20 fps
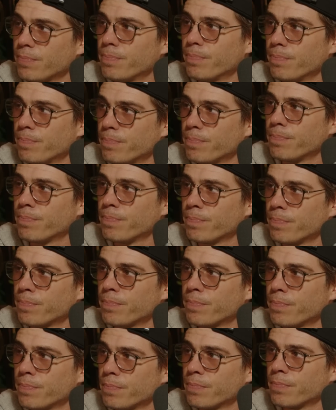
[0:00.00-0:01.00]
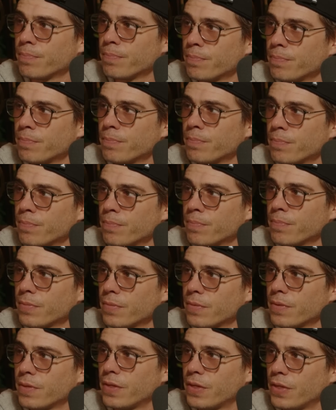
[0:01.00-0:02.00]
Mm-hmm. So
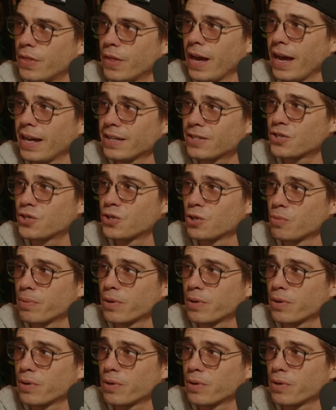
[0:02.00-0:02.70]
uh, I don't doubt.